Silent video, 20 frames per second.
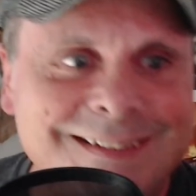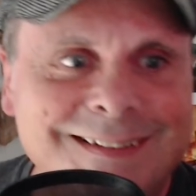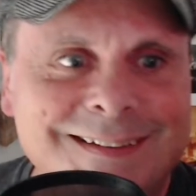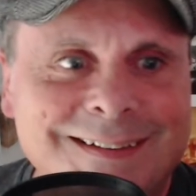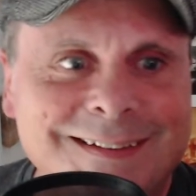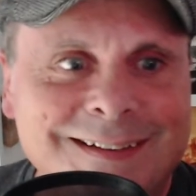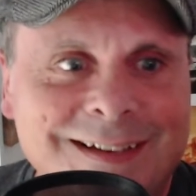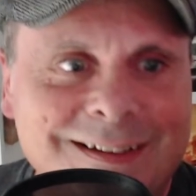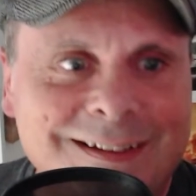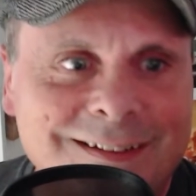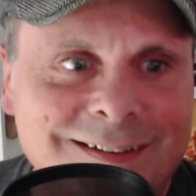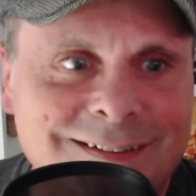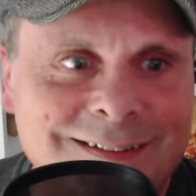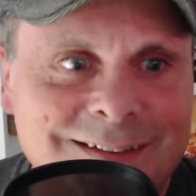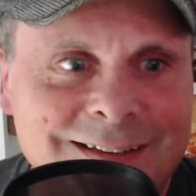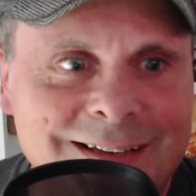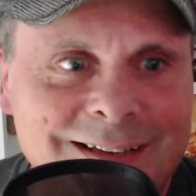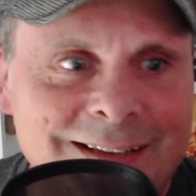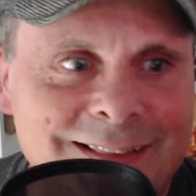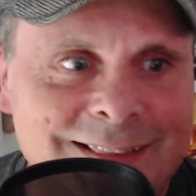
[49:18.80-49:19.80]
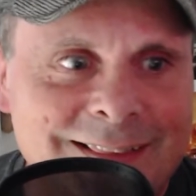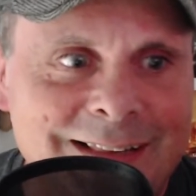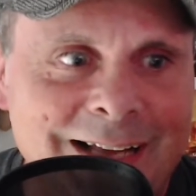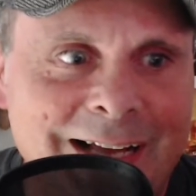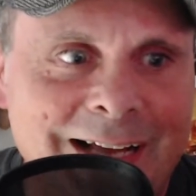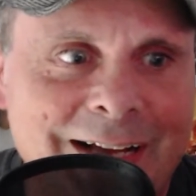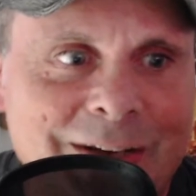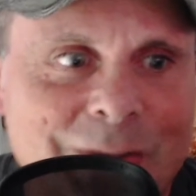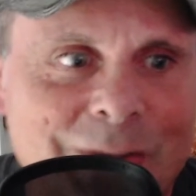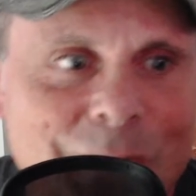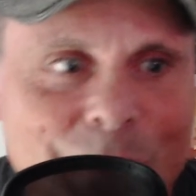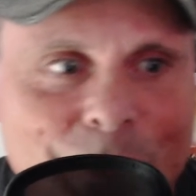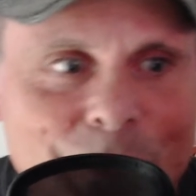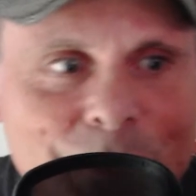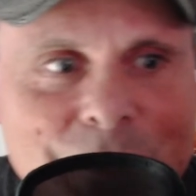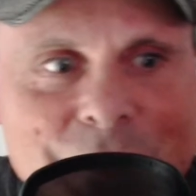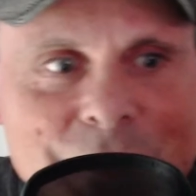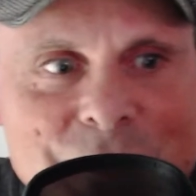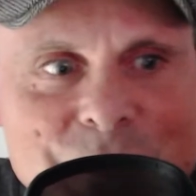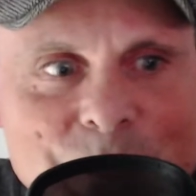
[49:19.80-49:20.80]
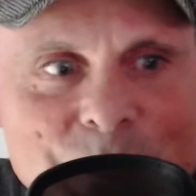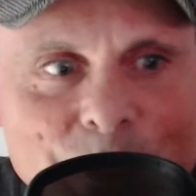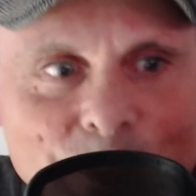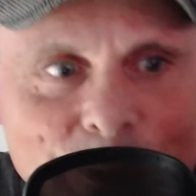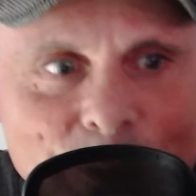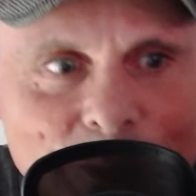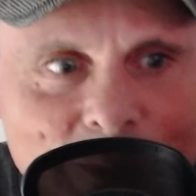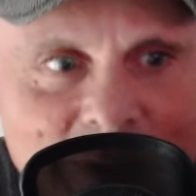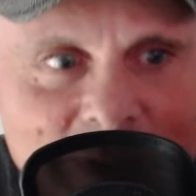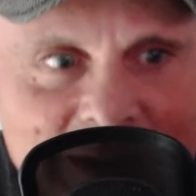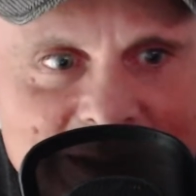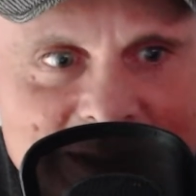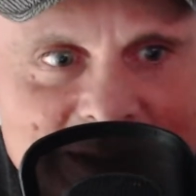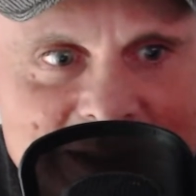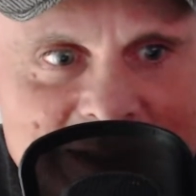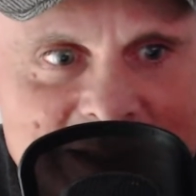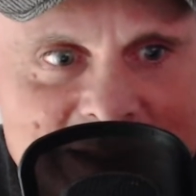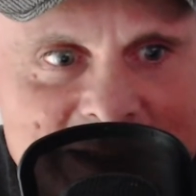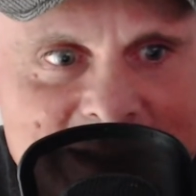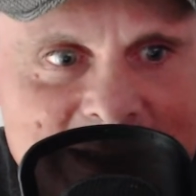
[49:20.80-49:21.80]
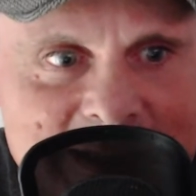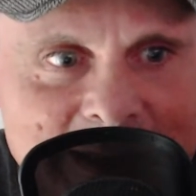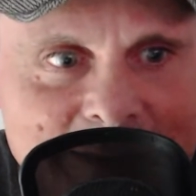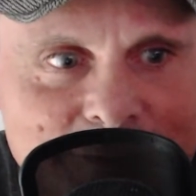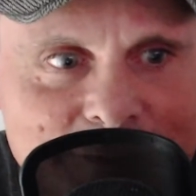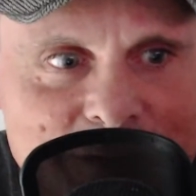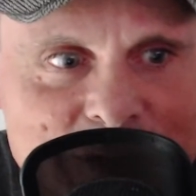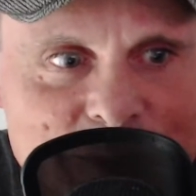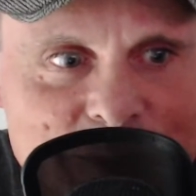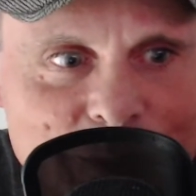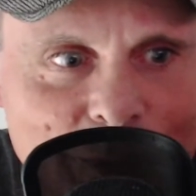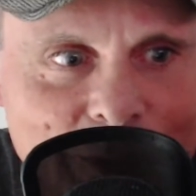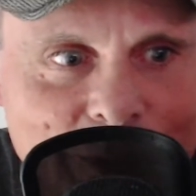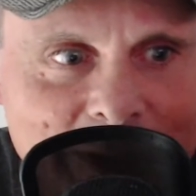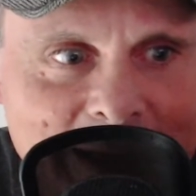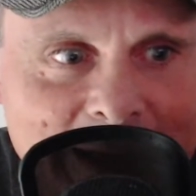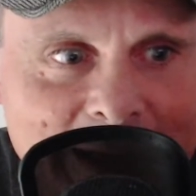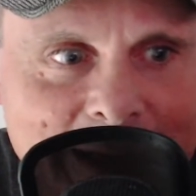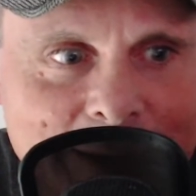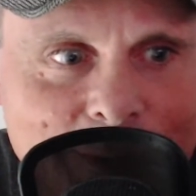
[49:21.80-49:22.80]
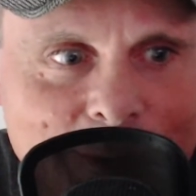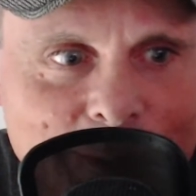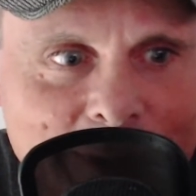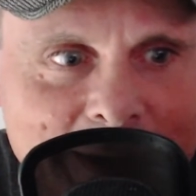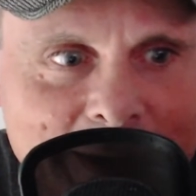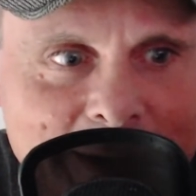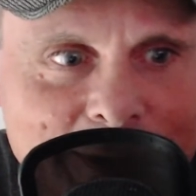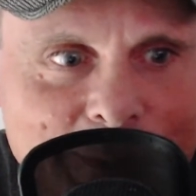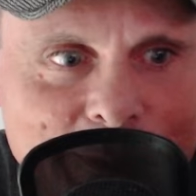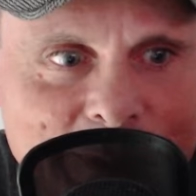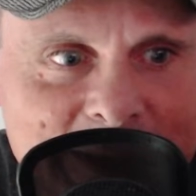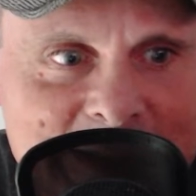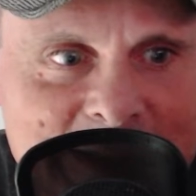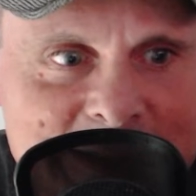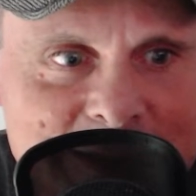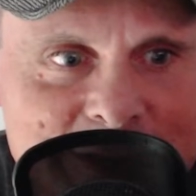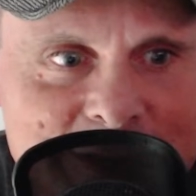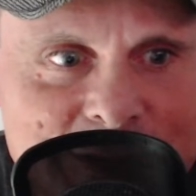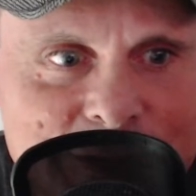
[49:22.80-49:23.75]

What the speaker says: And underneath the hat on the smaller winters is an even smaller hat wearing winters,